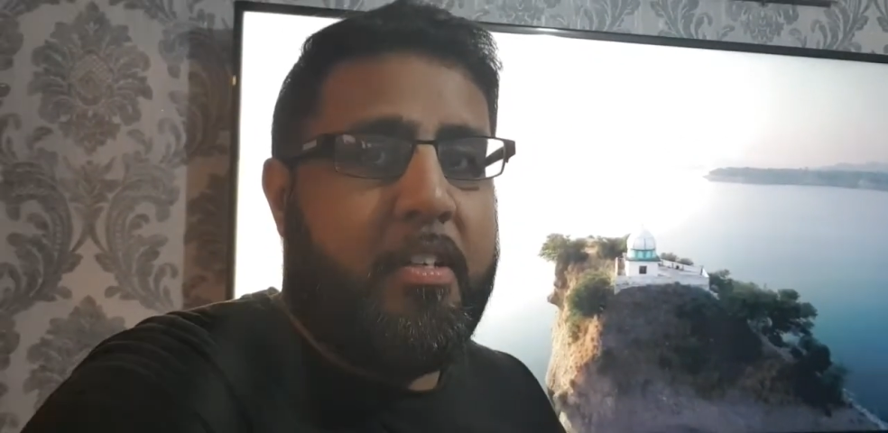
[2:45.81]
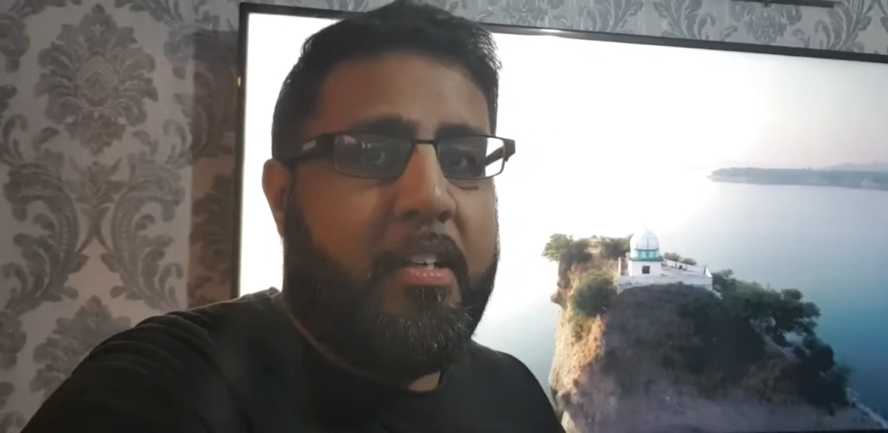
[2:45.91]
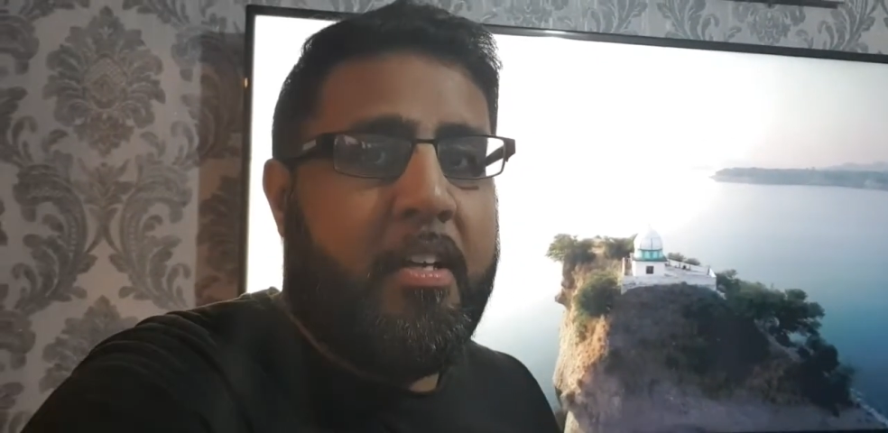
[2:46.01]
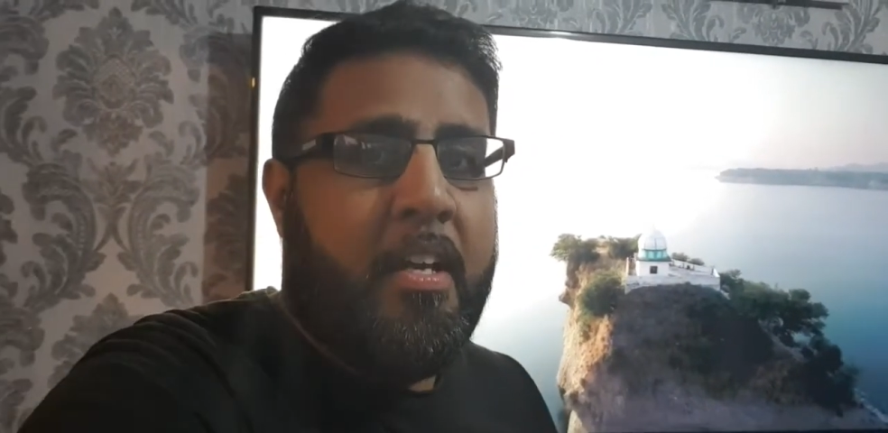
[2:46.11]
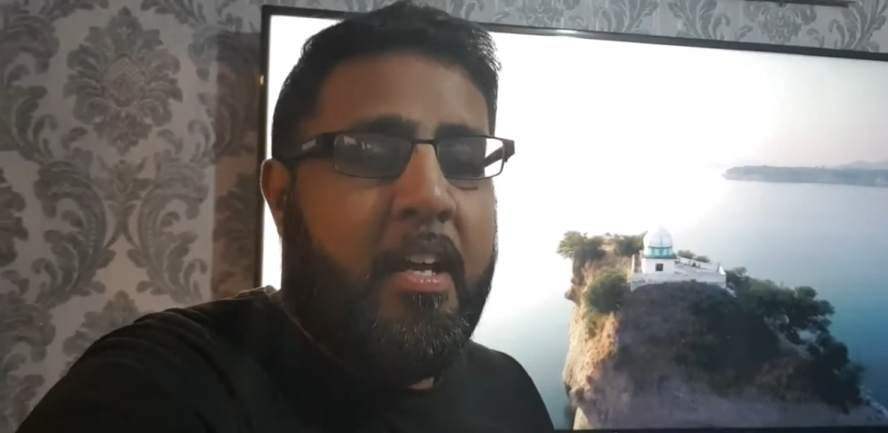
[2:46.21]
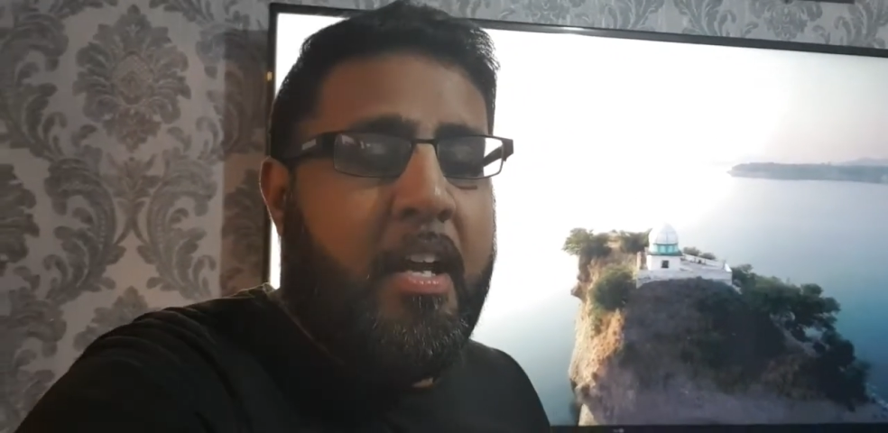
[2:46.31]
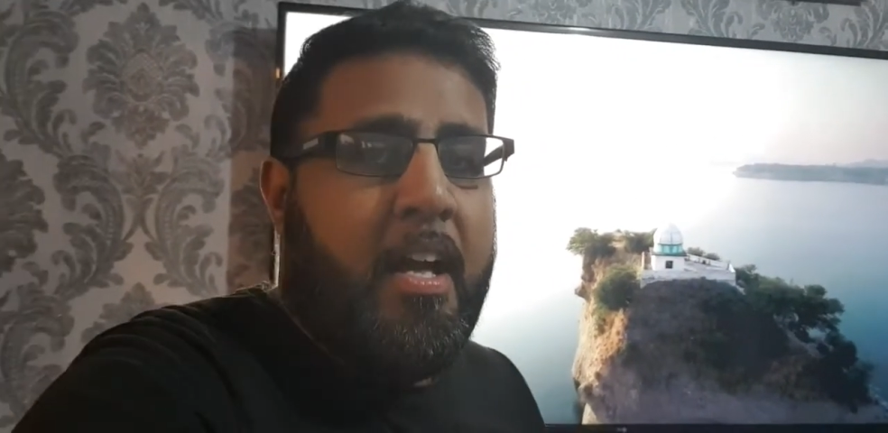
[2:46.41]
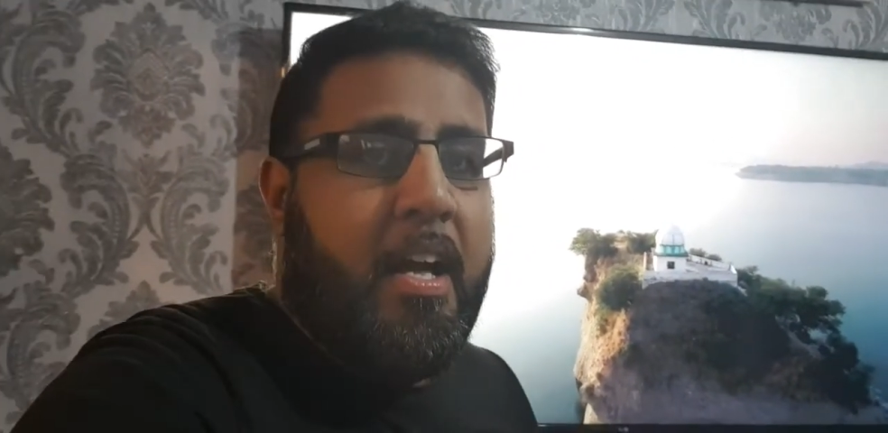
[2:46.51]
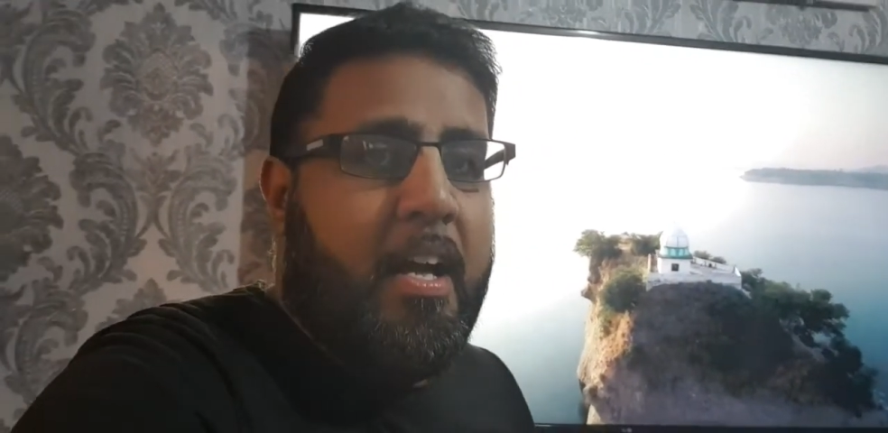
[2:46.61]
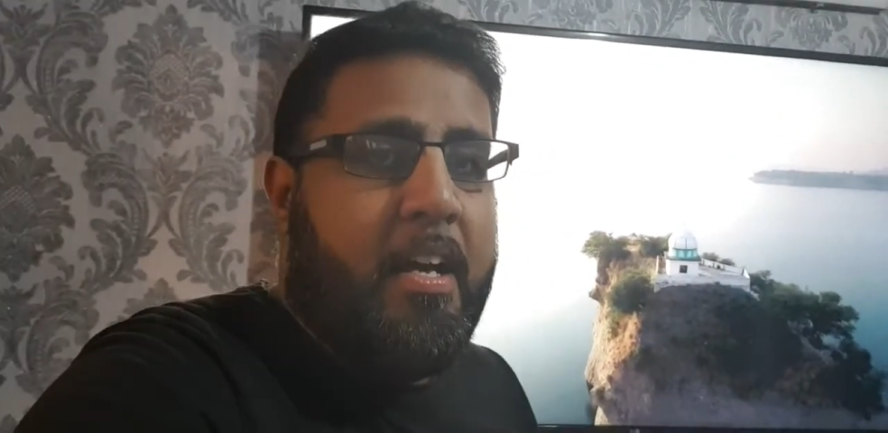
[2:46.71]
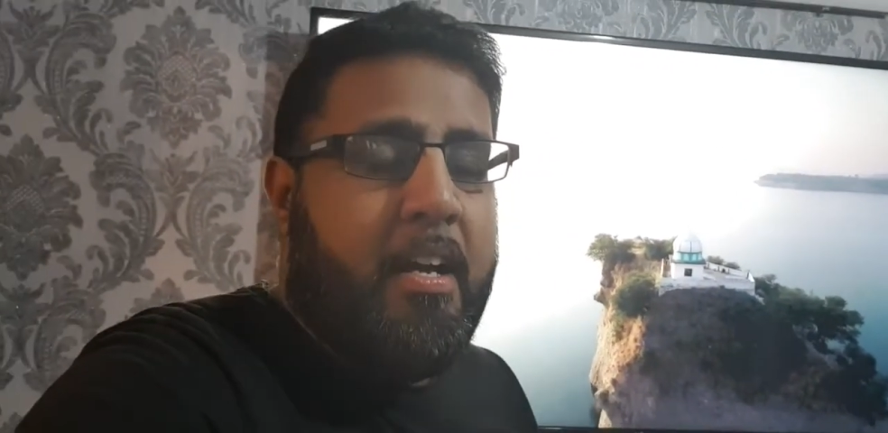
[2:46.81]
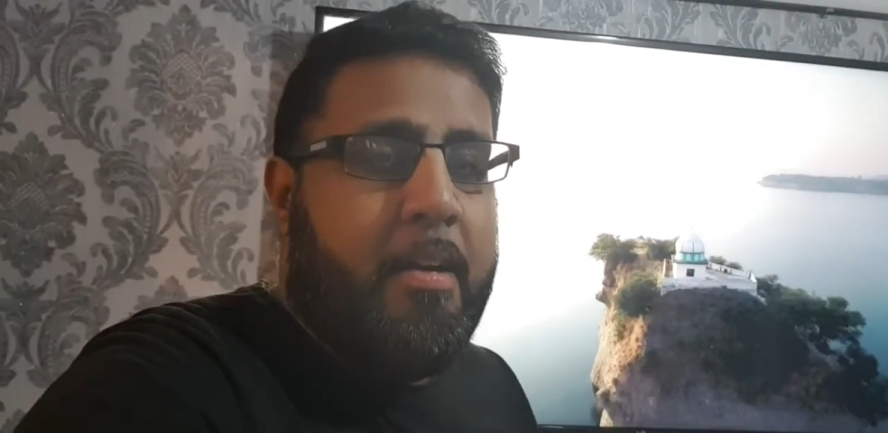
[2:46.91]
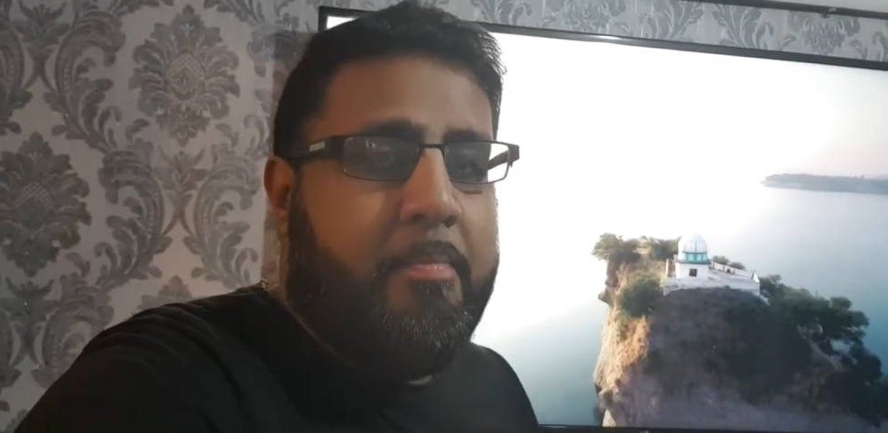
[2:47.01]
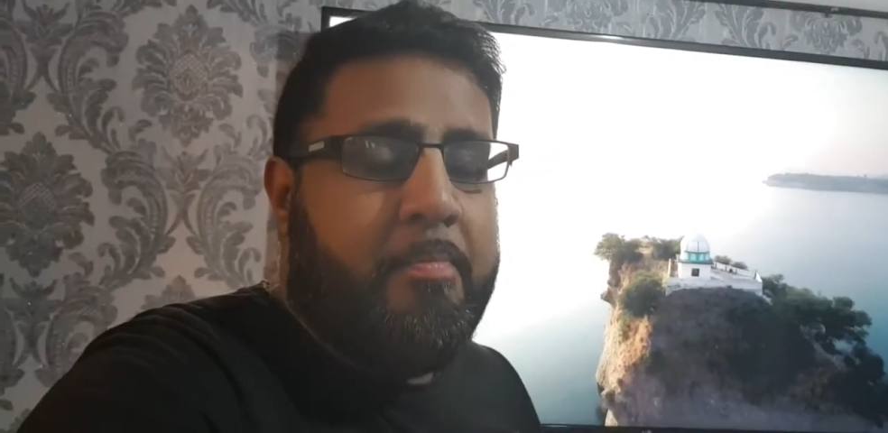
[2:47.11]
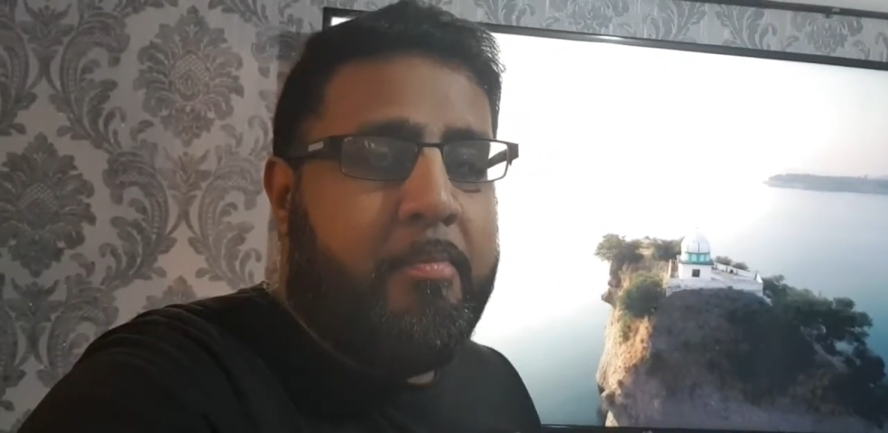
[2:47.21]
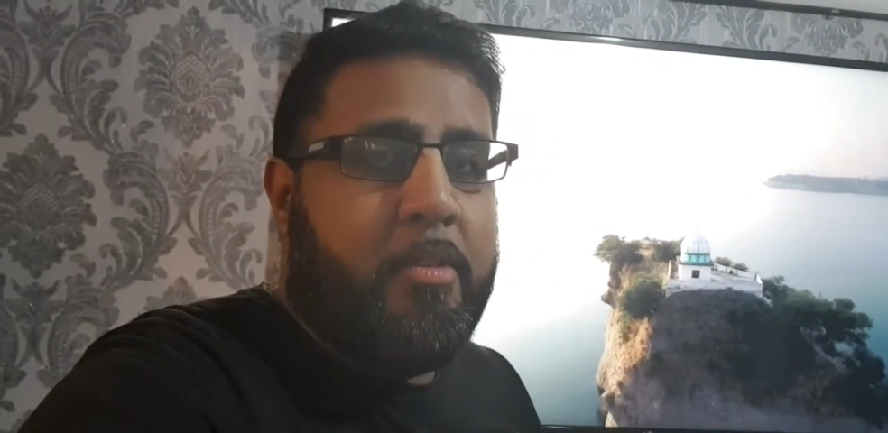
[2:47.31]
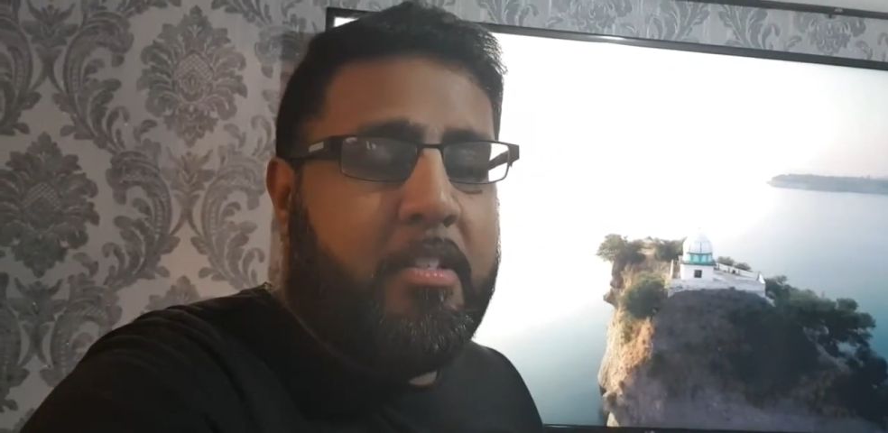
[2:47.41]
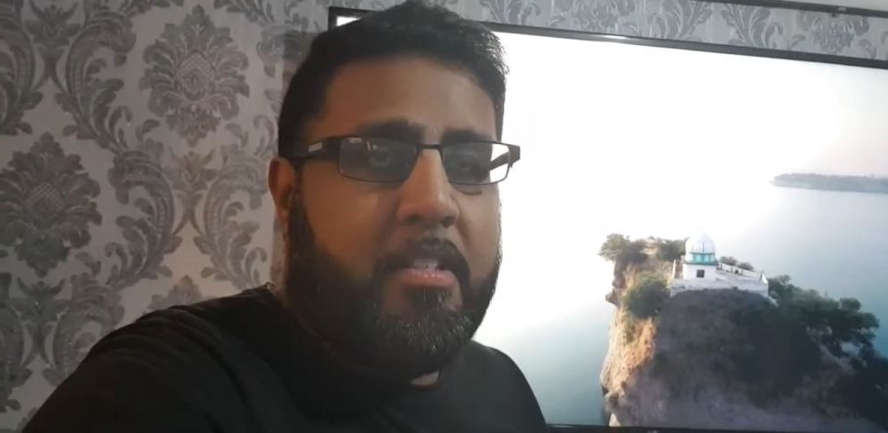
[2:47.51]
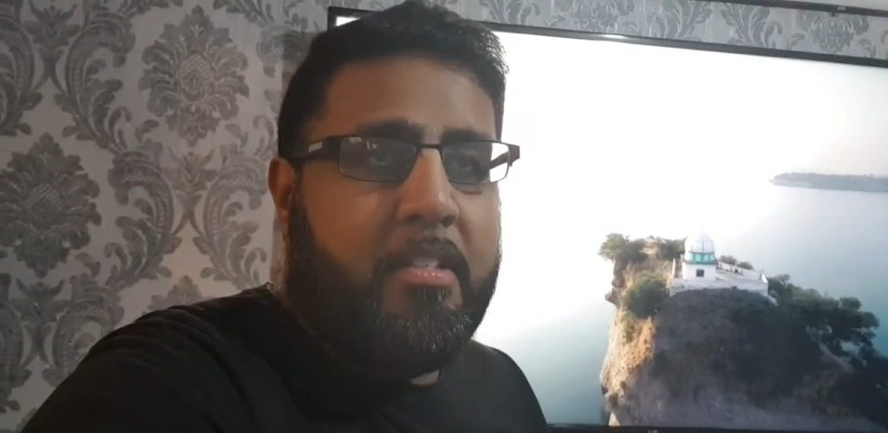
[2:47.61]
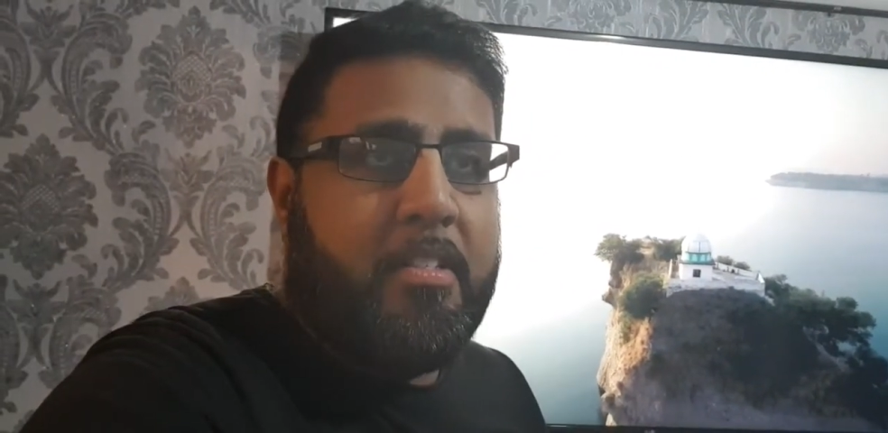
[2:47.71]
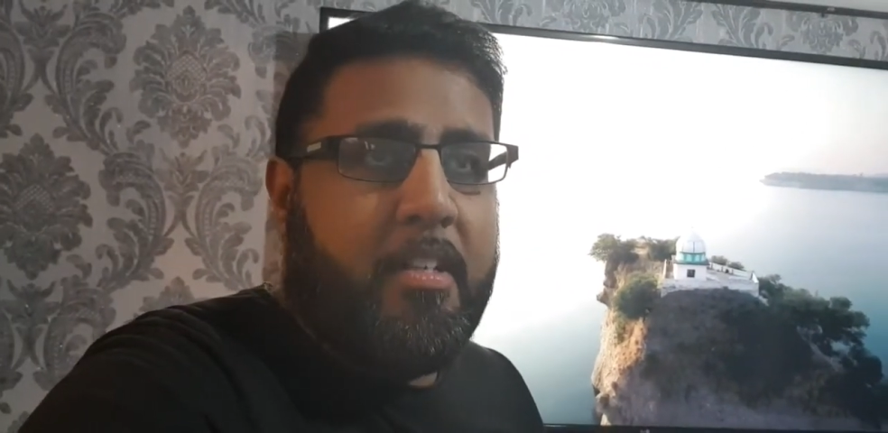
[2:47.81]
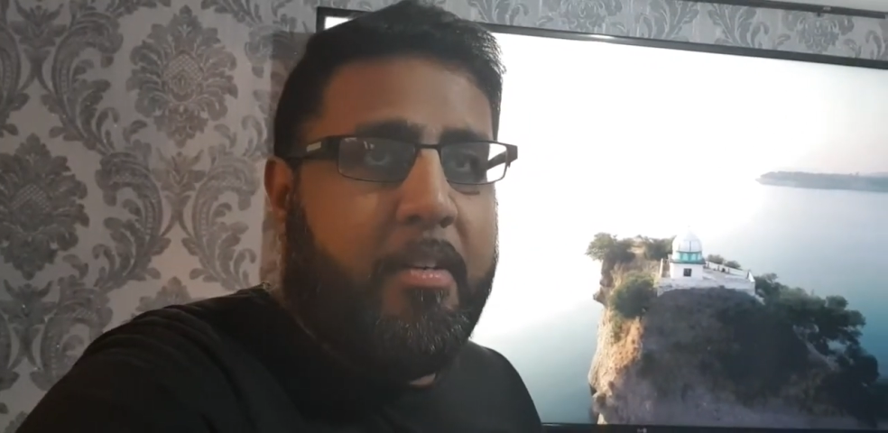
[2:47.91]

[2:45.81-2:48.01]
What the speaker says: it, which is